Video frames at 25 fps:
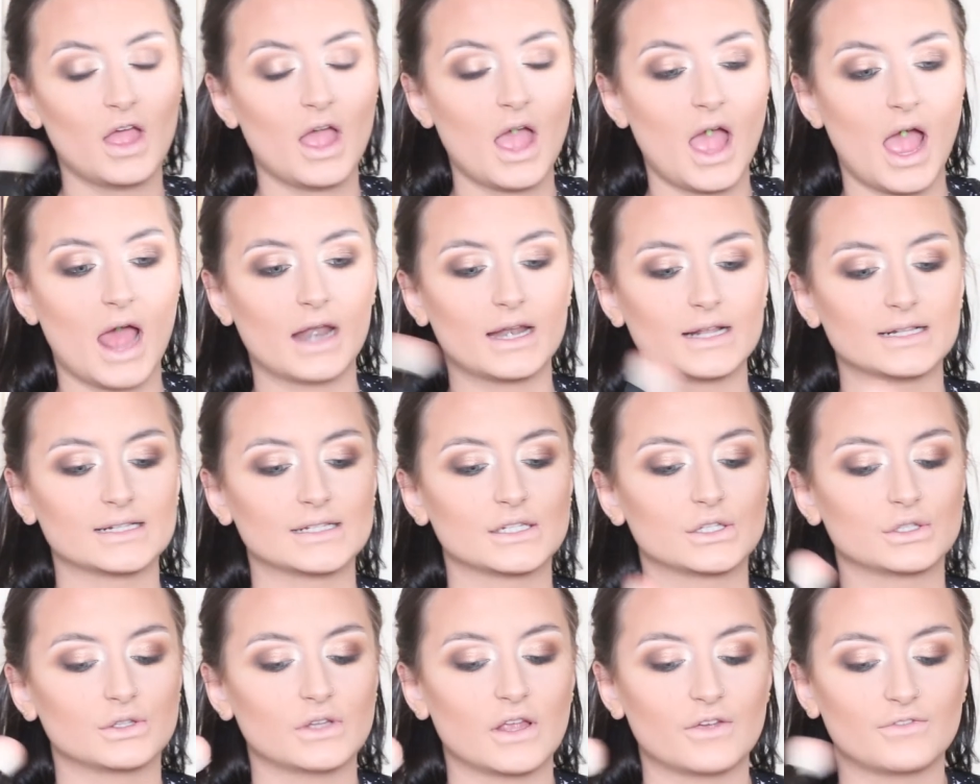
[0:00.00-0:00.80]
And if
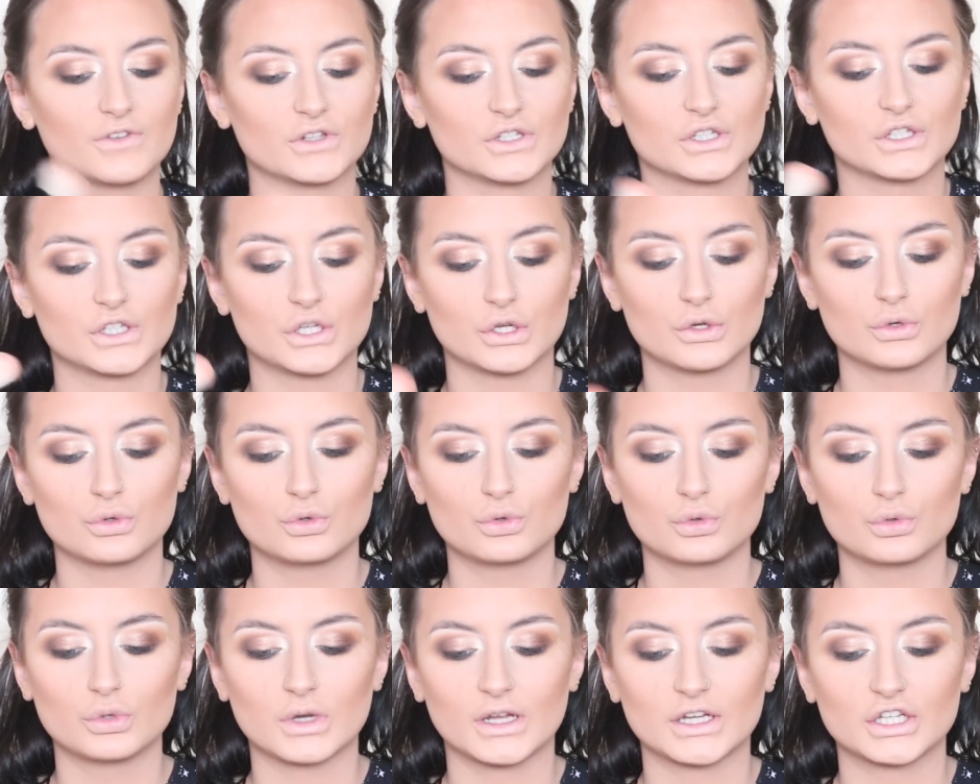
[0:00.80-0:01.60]
it's
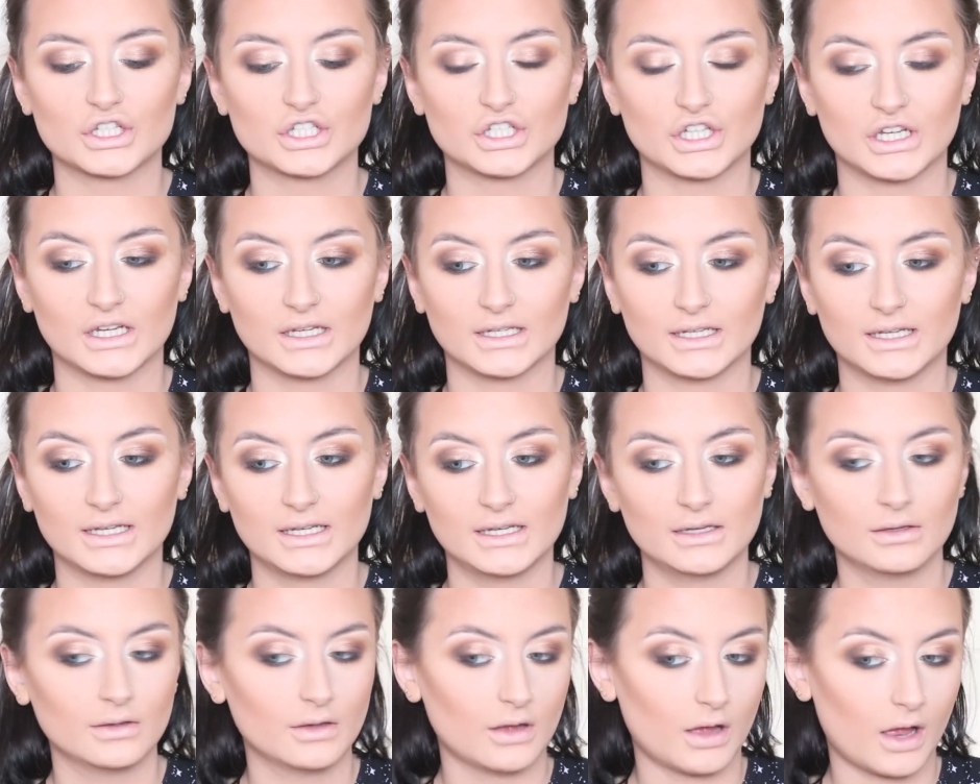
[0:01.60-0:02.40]
too like
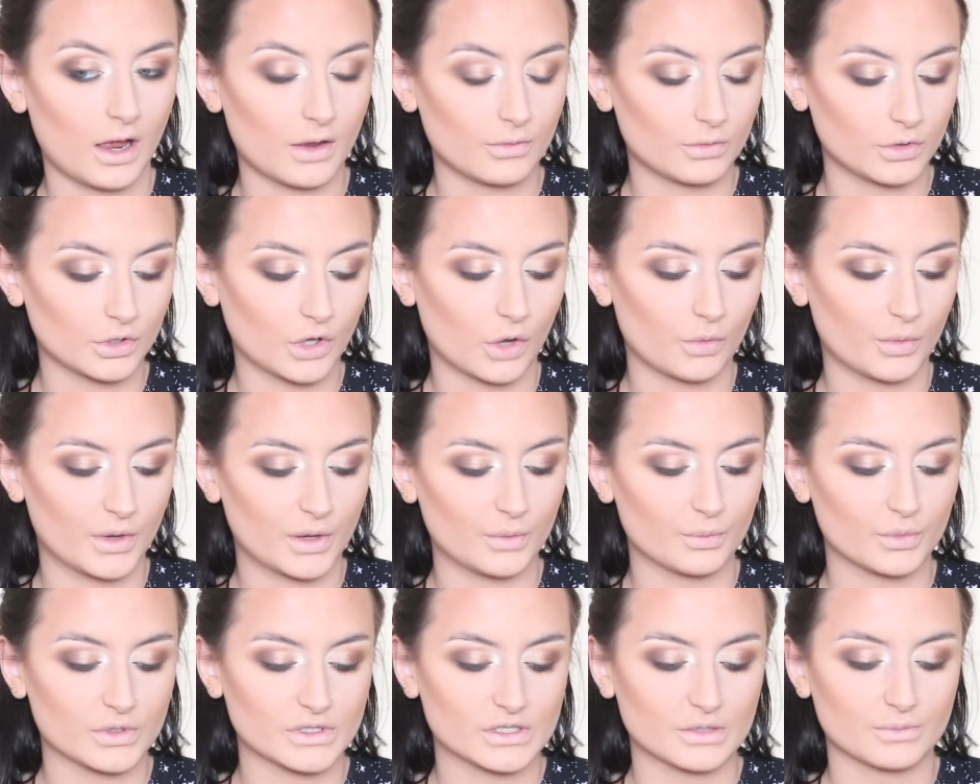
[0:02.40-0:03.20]
sheeny, I will go
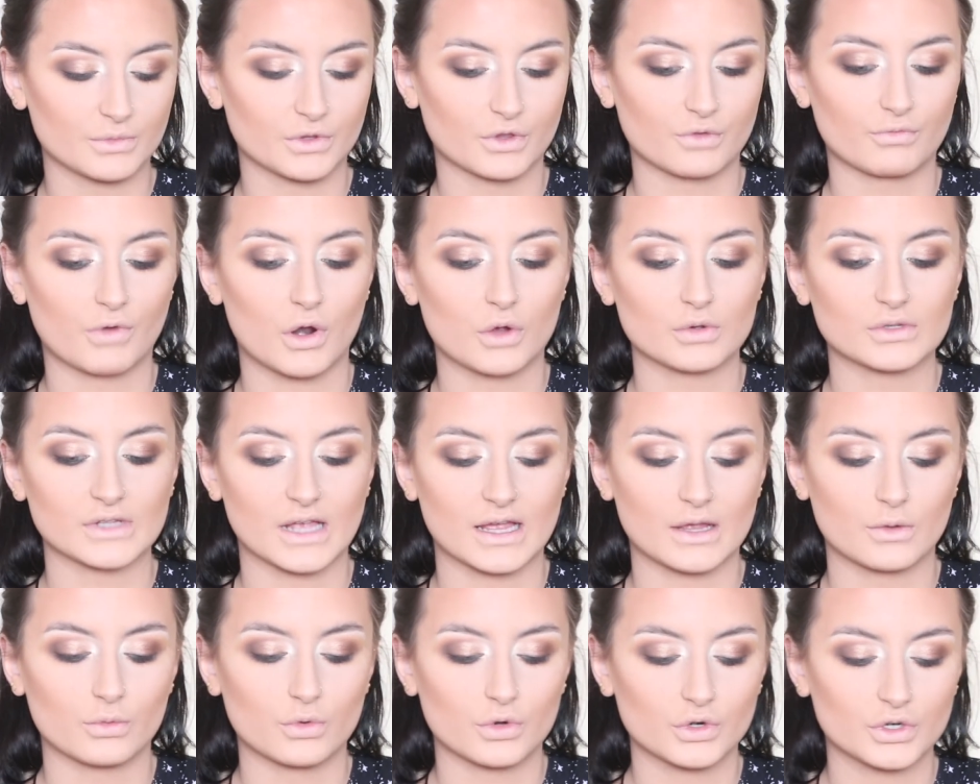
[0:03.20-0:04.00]
in with some of the
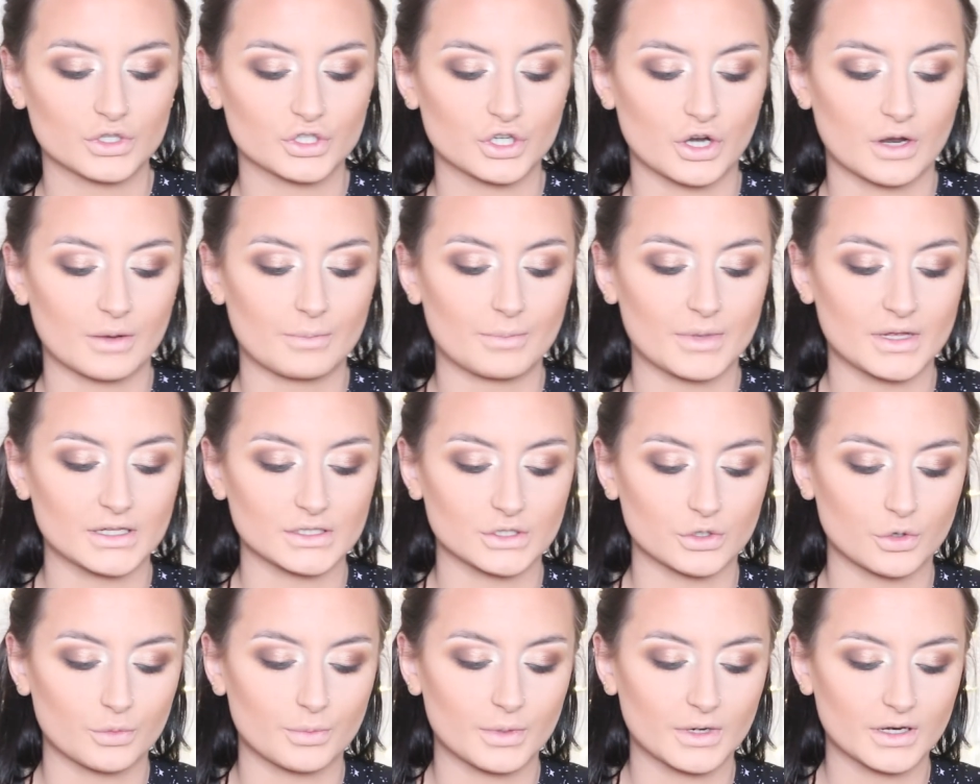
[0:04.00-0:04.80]
Rosé one and try and build
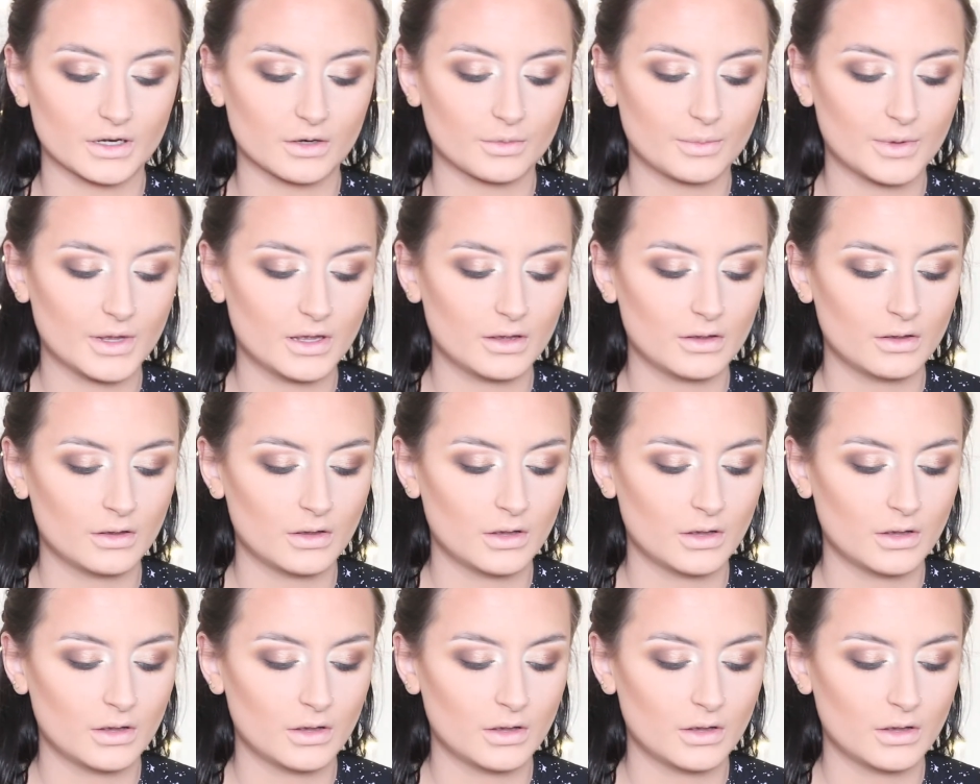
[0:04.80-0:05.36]
it up a little bit.